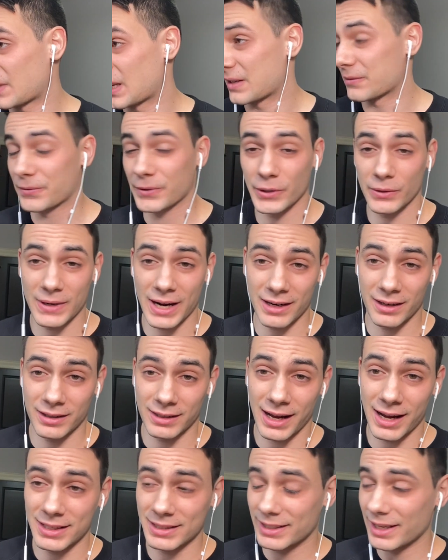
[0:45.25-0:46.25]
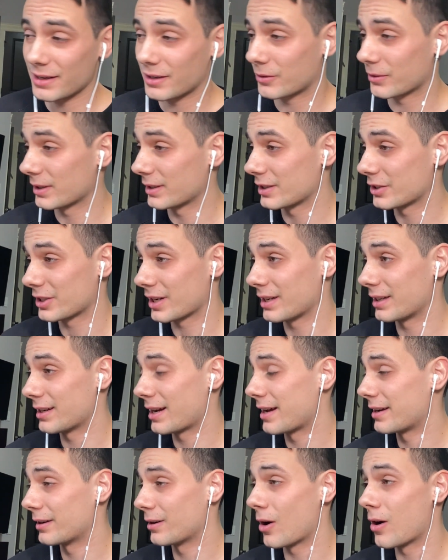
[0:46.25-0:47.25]
And for the record, I'd take Grealish at
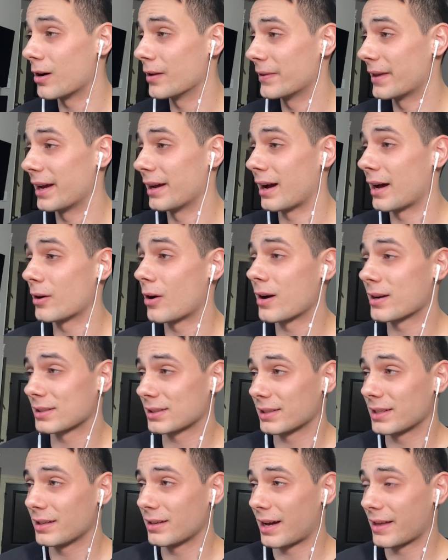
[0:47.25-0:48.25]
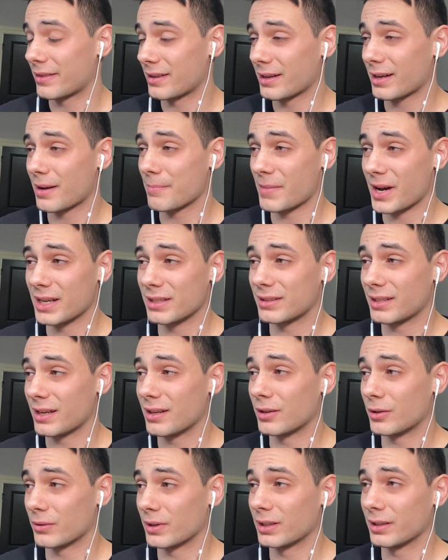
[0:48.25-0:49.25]
United all day. I'd honestly, I think I might
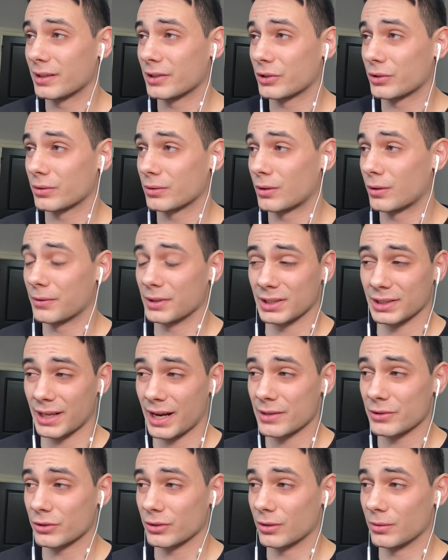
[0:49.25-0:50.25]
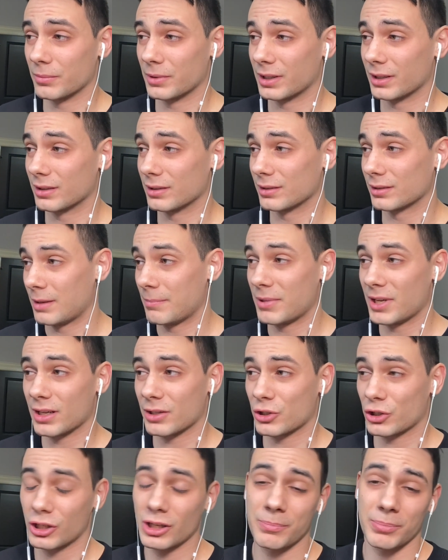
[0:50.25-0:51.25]
take Grealish over Sancho because he'd be a
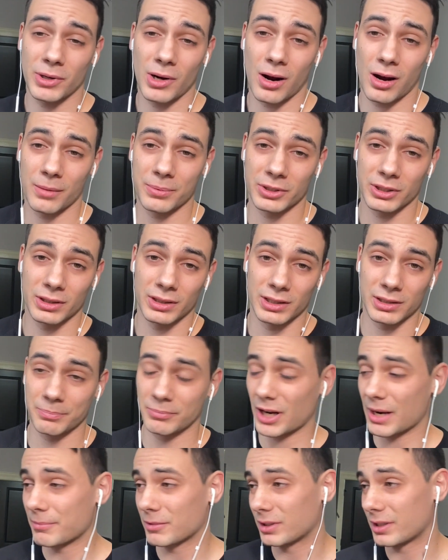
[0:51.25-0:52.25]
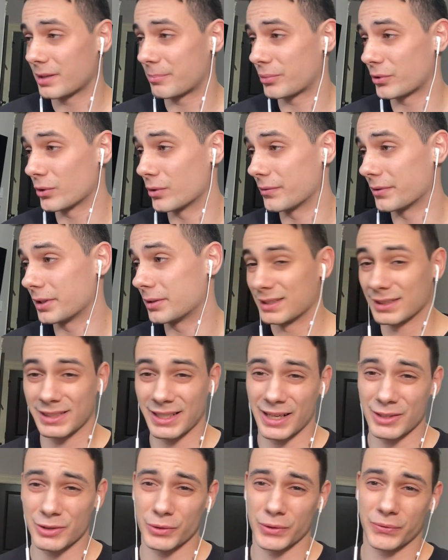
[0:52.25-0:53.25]
cheaper option. He's Premier League proven.
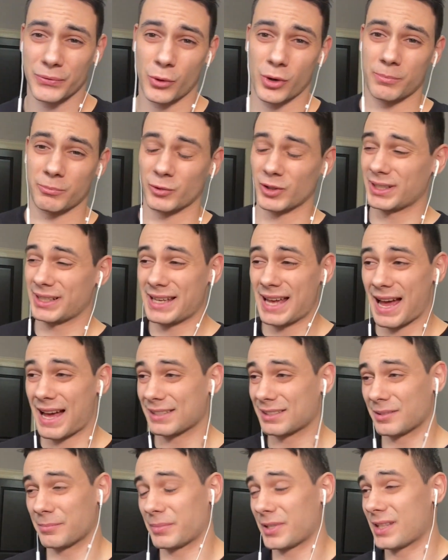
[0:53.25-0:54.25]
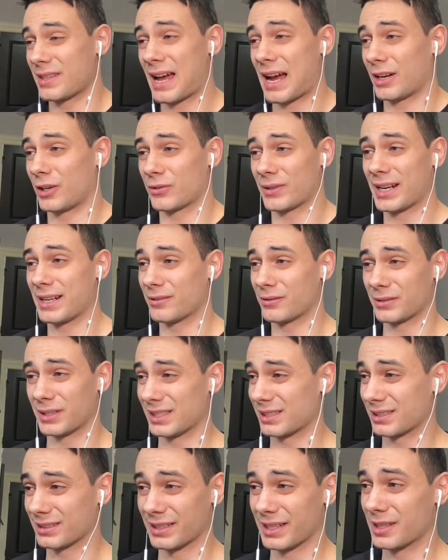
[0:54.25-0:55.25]
Sancho's form really hasn't been that great
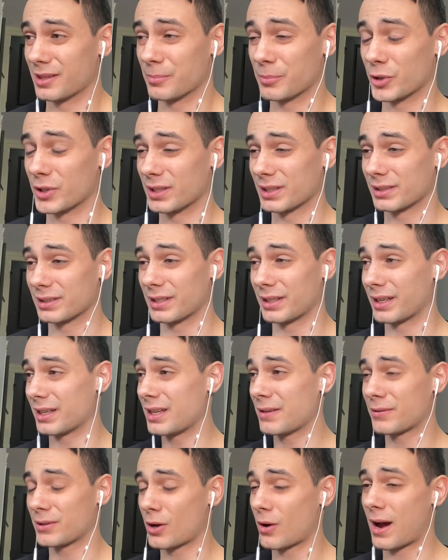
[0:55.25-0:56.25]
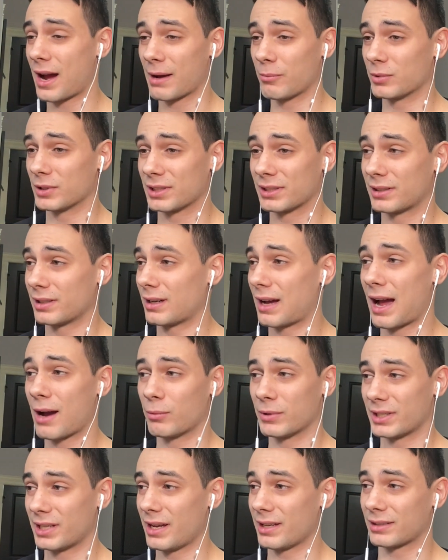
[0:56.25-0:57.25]
recently in the Bundesliga, even though I would still, I
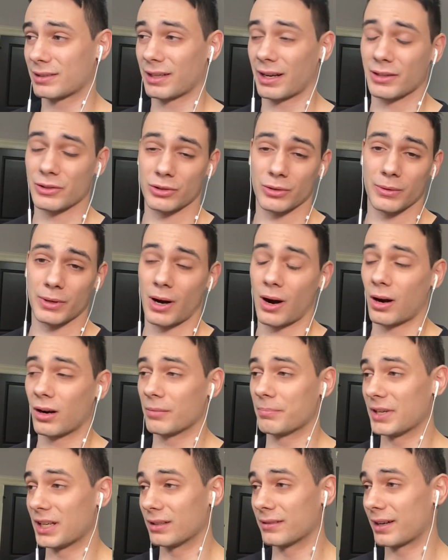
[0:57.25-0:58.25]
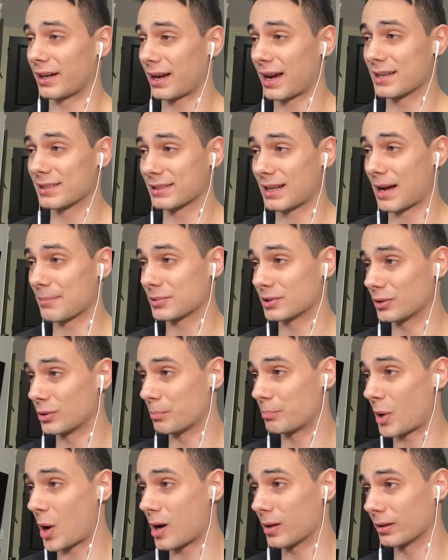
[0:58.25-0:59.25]
would take Sancho in a heartbeat. That guy's an absolute
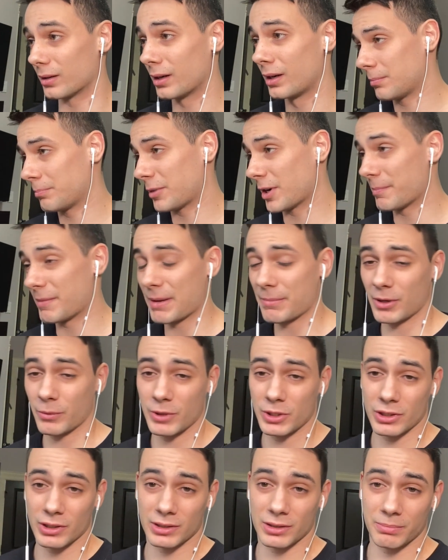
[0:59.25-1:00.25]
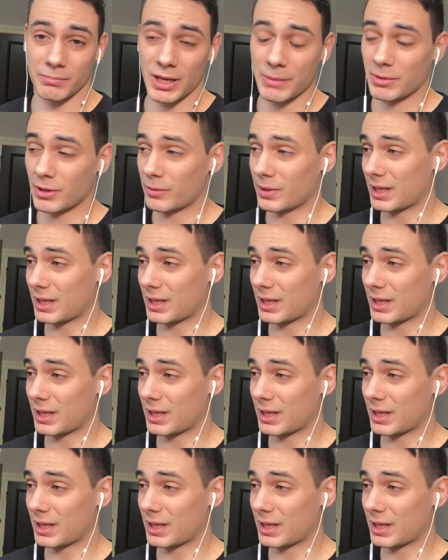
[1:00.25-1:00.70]
baller. But maybe we just, maybe we